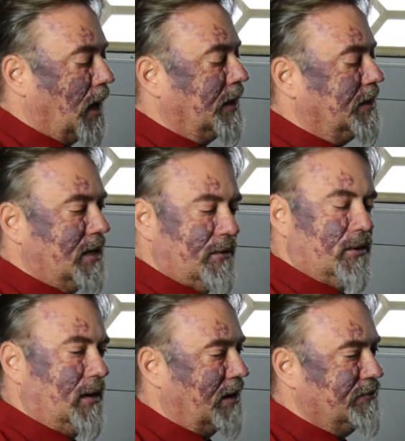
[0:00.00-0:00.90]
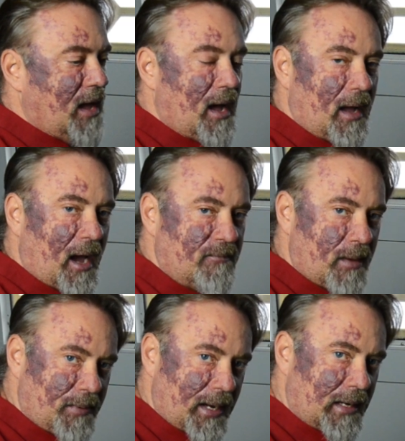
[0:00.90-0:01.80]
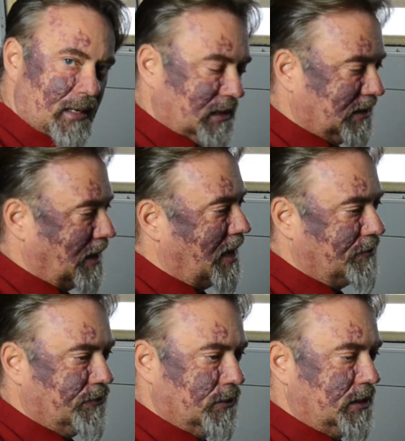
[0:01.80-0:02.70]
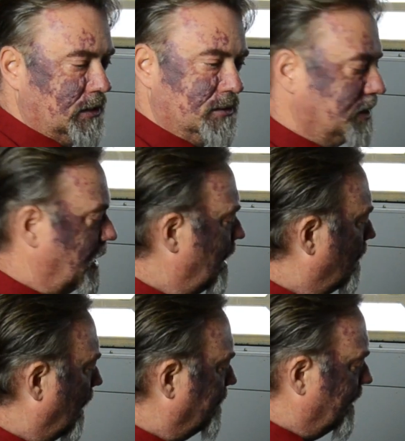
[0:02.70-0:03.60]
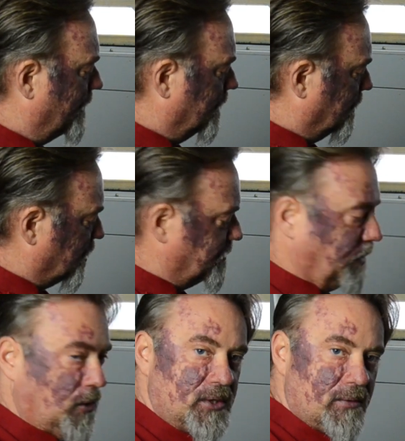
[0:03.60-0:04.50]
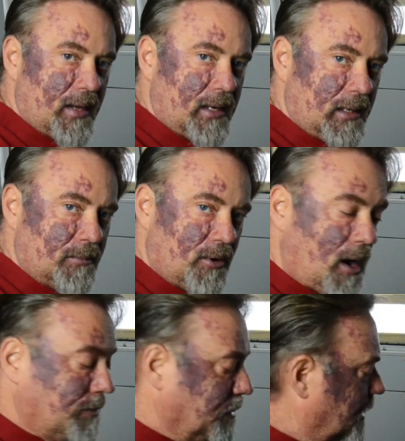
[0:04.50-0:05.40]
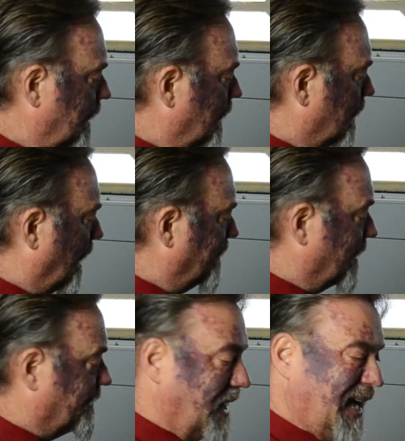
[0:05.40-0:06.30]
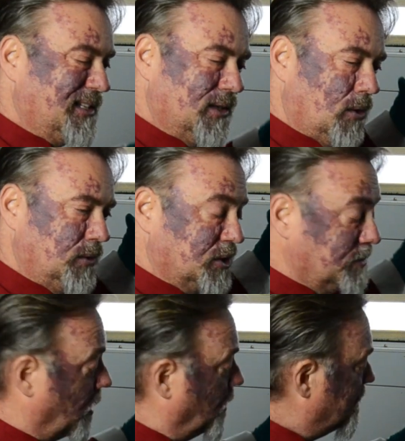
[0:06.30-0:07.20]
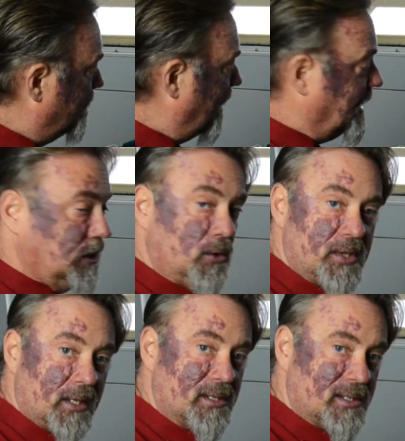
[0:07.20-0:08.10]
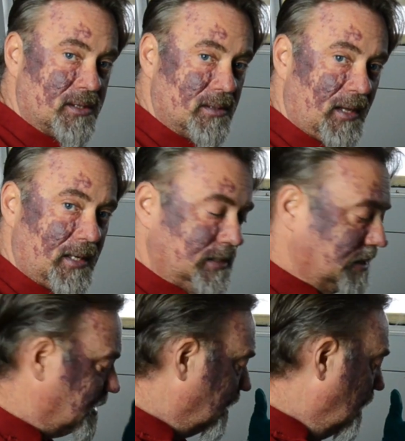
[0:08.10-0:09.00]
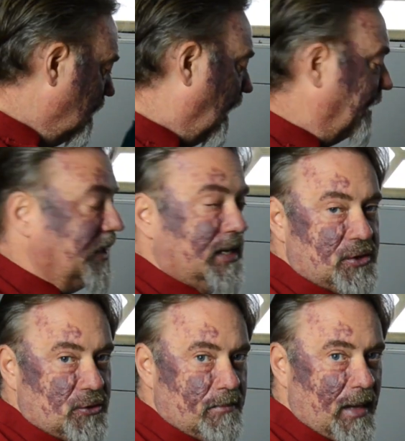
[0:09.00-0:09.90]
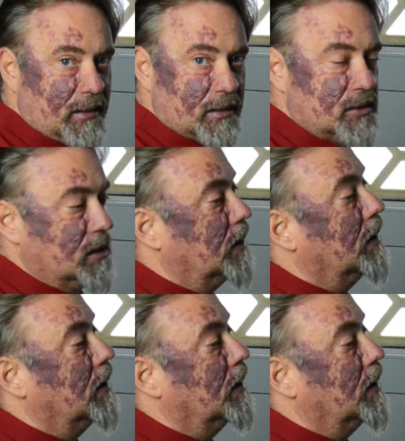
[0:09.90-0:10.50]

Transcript: I've been painting a lot for years now. I've never disposed of any improperly. I've never had to go dispose of any using a system like this. I think it's tremendous.